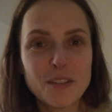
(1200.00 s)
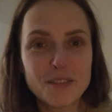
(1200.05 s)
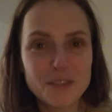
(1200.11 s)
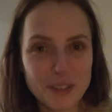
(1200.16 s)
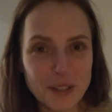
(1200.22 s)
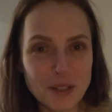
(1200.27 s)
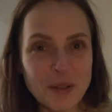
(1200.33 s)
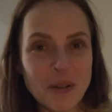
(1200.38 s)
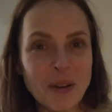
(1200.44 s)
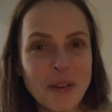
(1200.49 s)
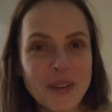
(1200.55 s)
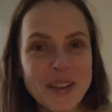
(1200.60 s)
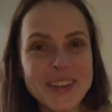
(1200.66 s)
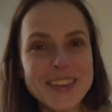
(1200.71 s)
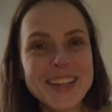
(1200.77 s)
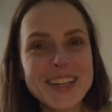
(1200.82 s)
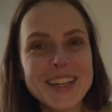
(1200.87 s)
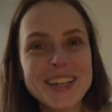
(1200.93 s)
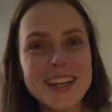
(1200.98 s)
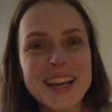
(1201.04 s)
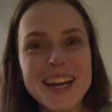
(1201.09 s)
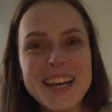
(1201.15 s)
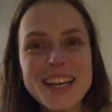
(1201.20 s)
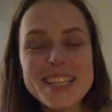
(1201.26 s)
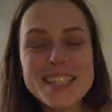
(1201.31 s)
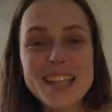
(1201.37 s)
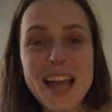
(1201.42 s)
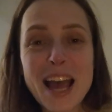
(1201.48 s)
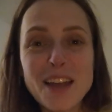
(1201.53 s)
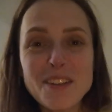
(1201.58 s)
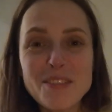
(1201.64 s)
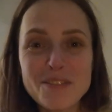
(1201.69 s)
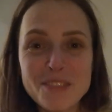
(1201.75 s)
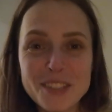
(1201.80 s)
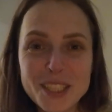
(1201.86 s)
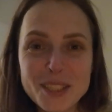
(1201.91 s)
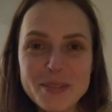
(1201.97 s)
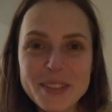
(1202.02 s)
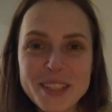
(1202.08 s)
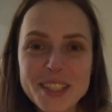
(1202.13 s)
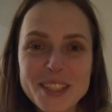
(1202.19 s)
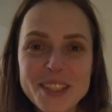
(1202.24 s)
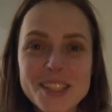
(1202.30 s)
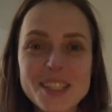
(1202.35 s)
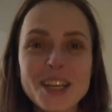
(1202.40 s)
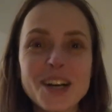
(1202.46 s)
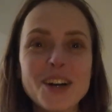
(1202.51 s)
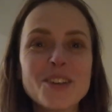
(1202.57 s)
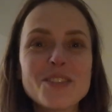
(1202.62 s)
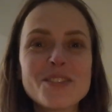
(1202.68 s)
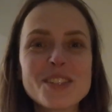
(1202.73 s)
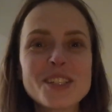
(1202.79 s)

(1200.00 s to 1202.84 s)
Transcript: filming. Start filming yourself.